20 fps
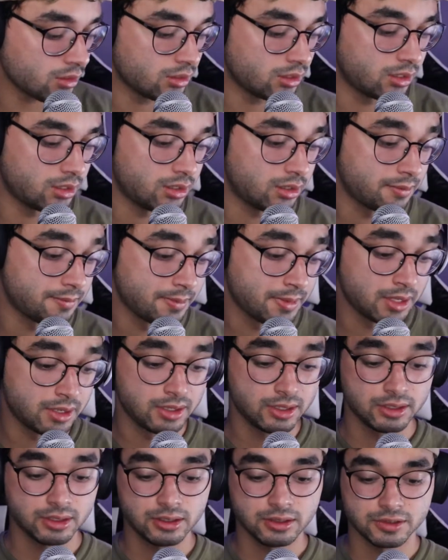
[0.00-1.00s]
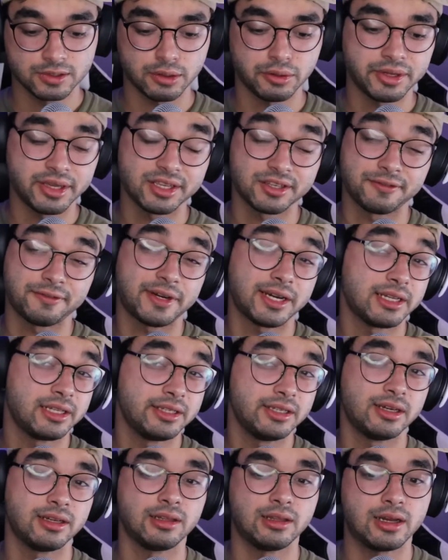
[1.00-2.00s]
uh, Sony has
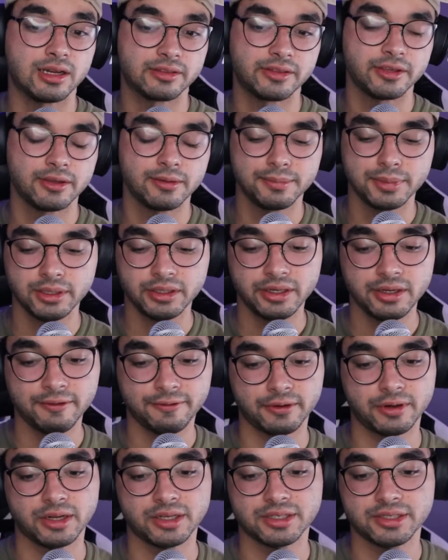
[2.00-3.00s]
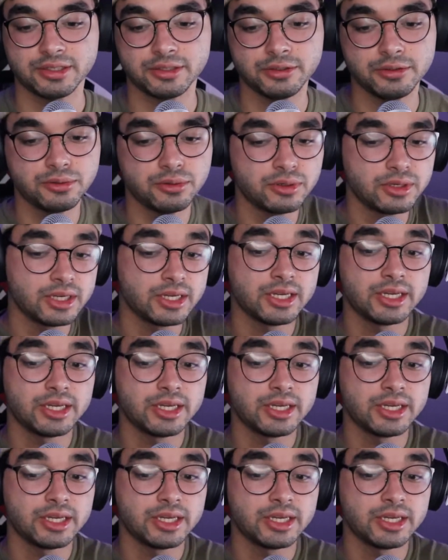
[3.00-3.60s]
finally unlocked the ability for us to